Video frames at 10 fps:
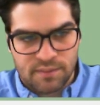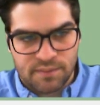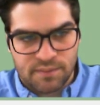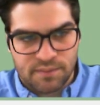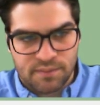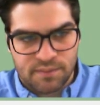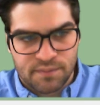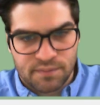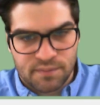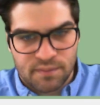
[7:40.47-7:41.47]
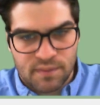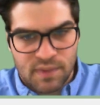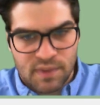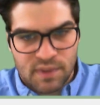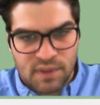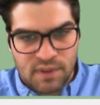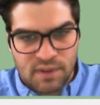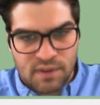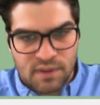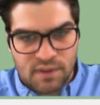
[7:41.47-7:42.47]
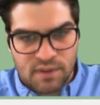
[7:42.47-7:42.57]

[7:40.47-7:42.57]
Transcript: Nothing is said.